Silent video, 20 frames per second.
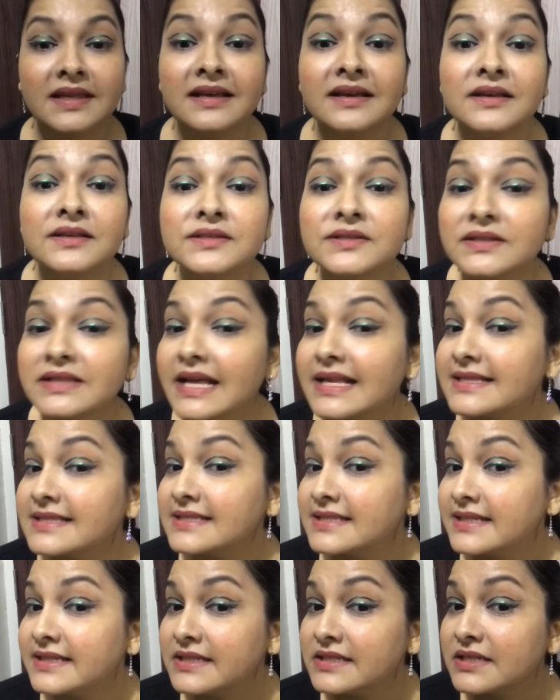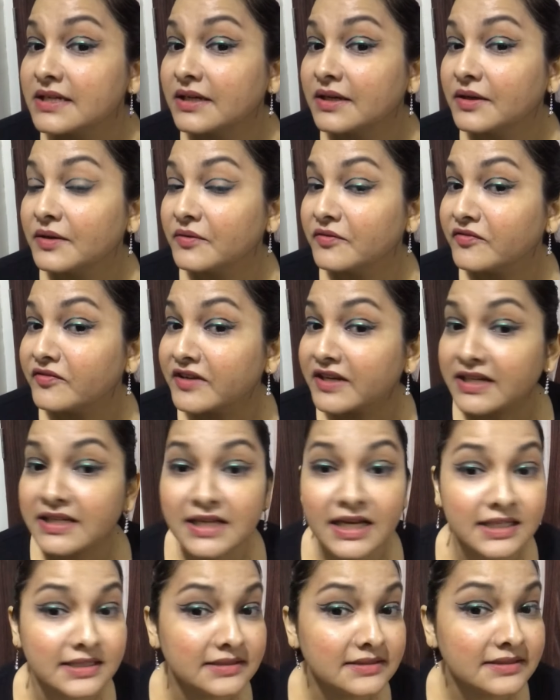So that's it, we are
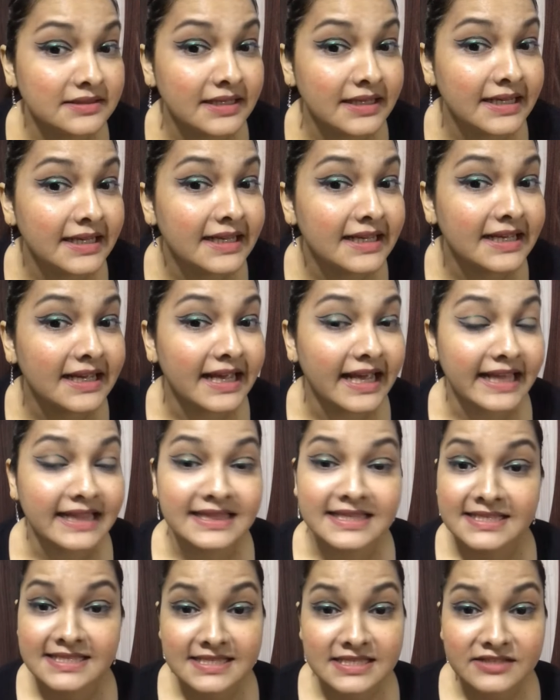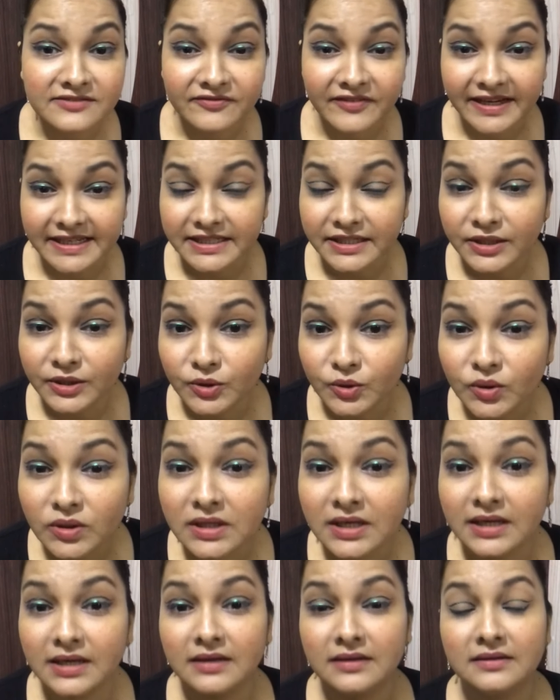done, and this is the final
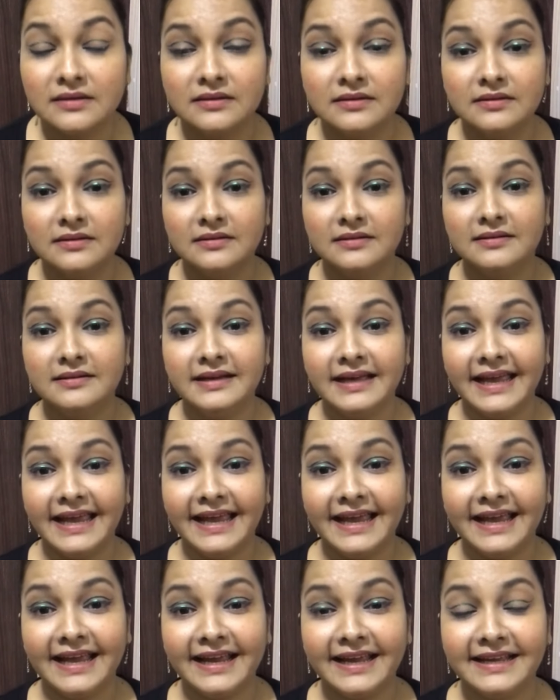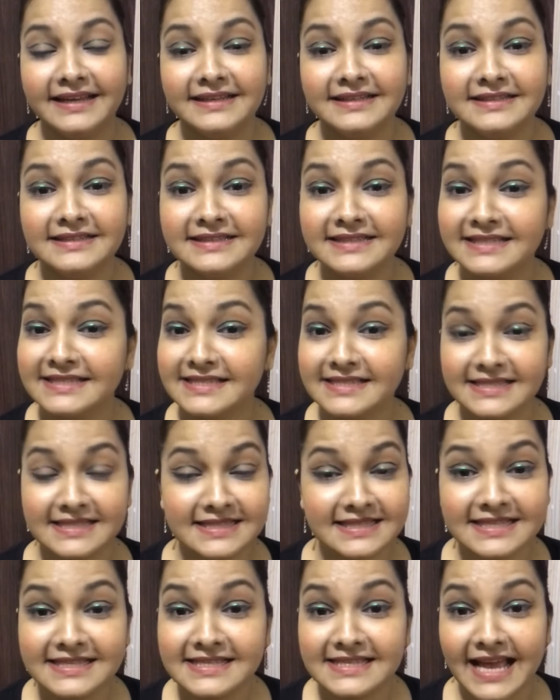look, and this
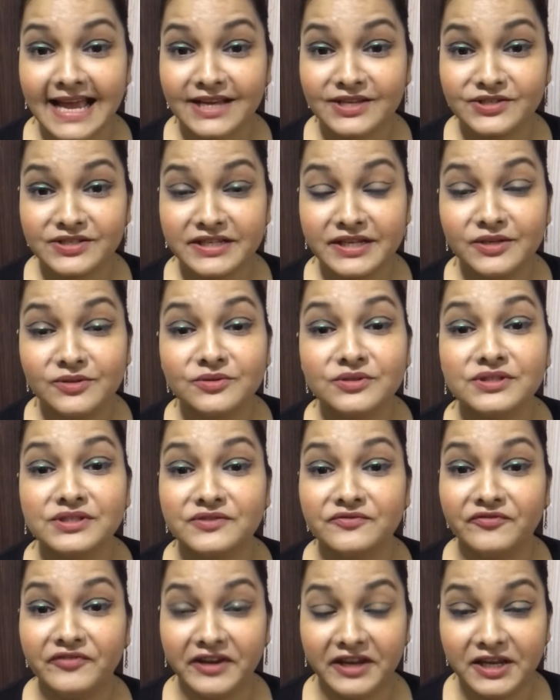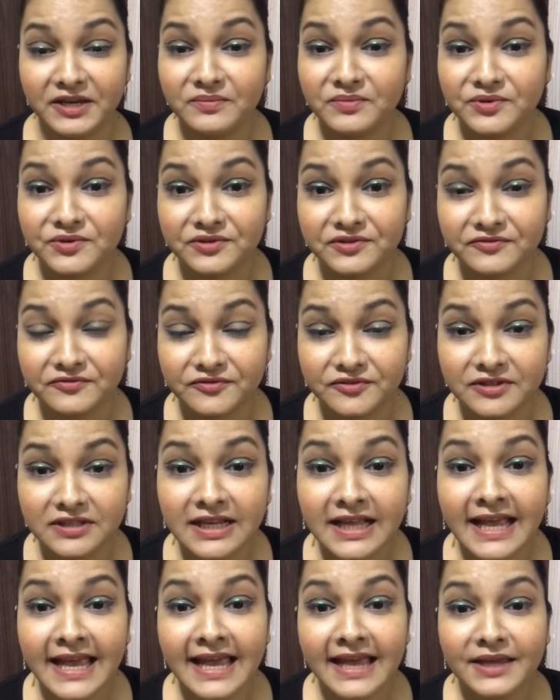actually looks very beautiful.
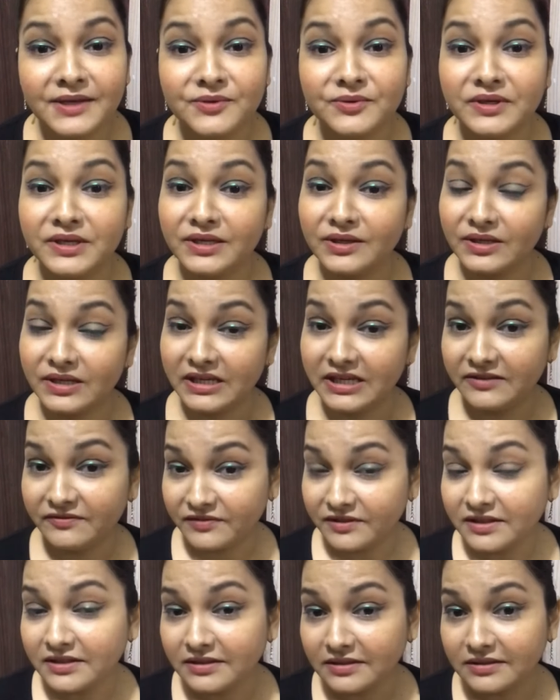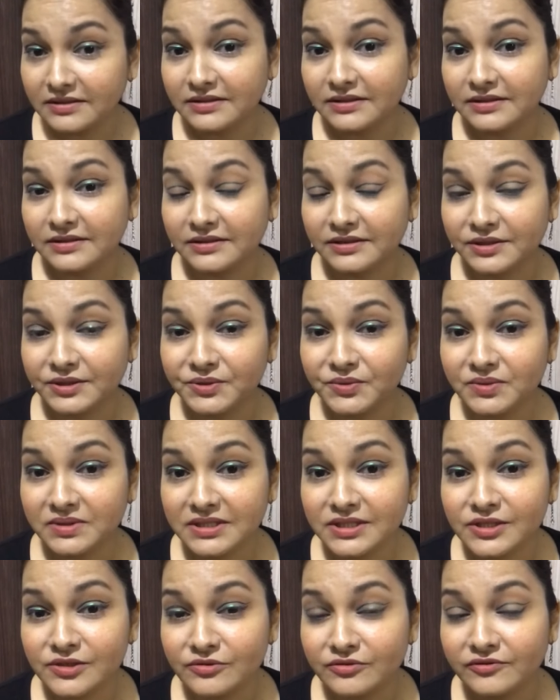You can even do
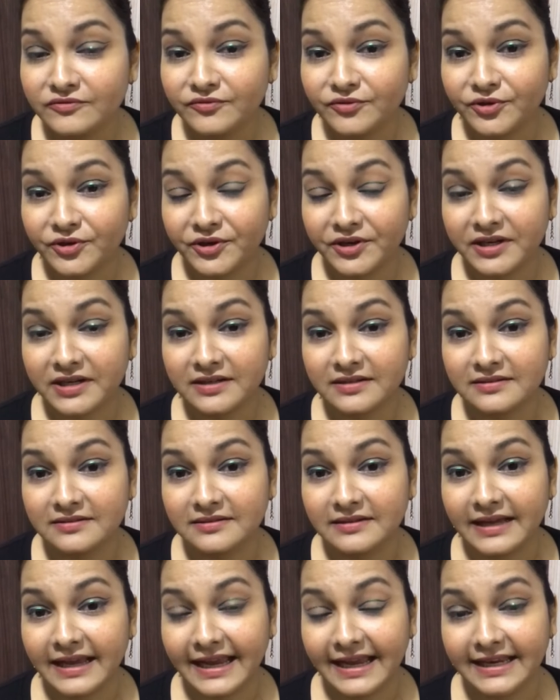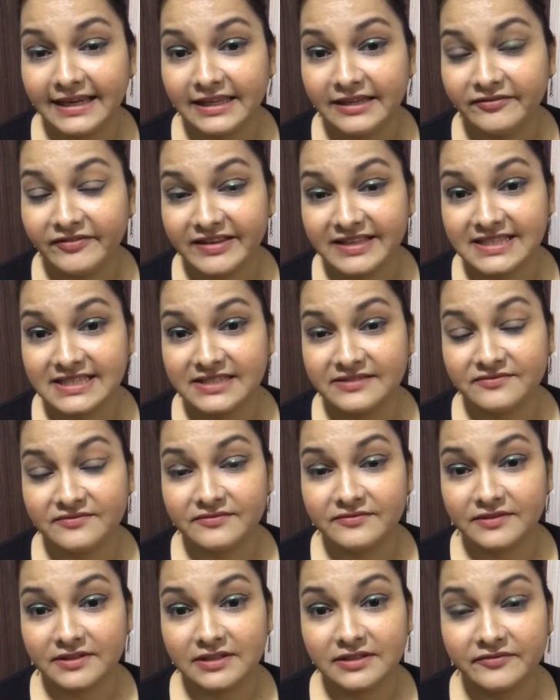this look for any
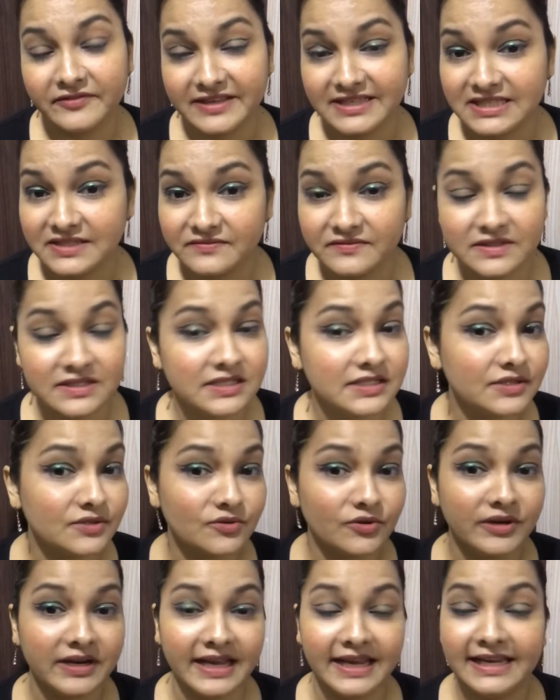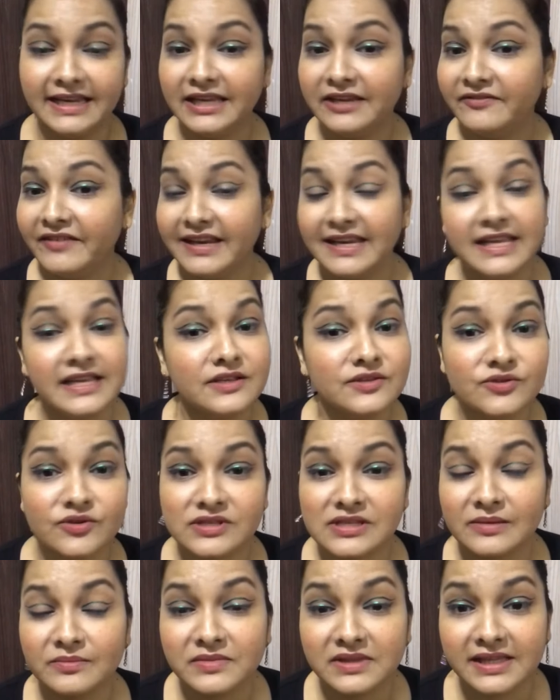festivals or any weddings or
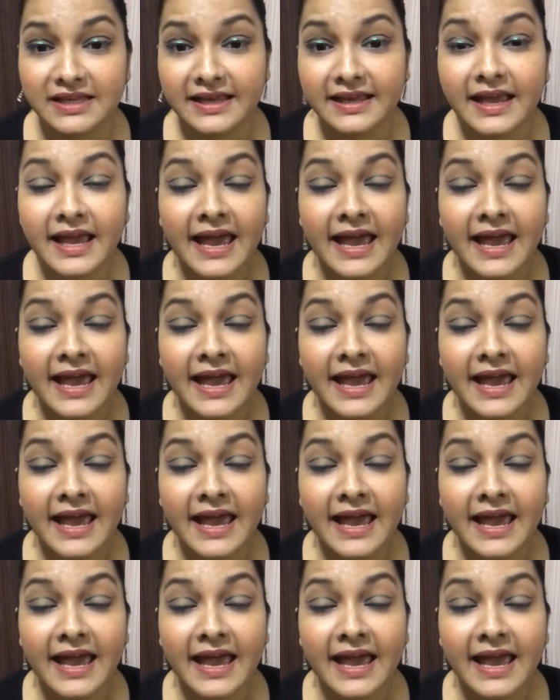something.